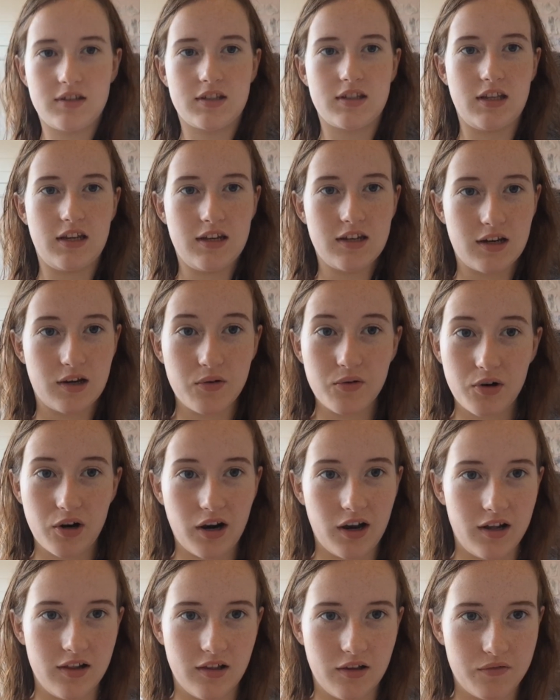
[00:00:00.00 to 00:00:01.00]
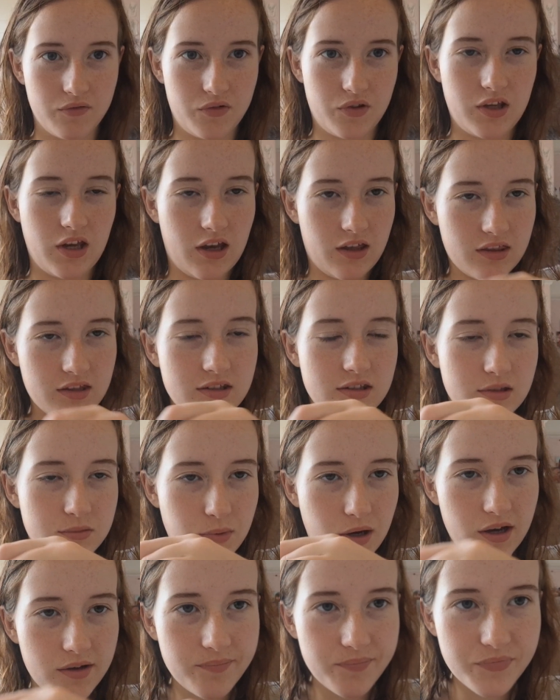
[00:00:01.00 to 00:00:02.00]
See, now we're at eye level. Yeah, this is
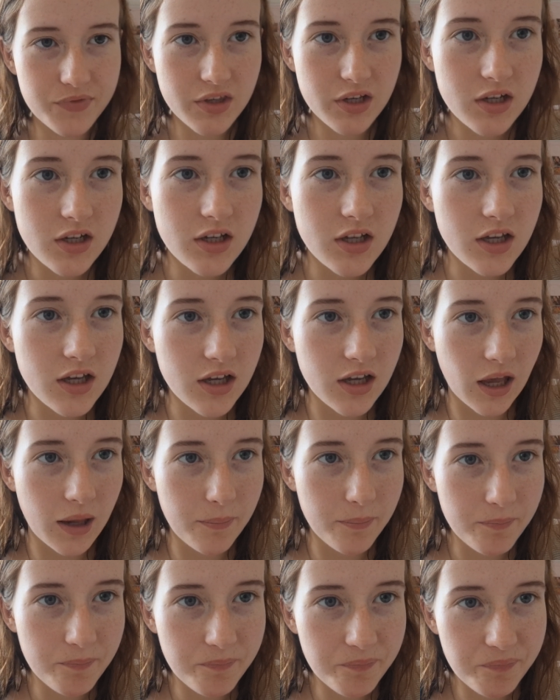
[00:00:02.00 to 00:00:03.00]
better. Okay.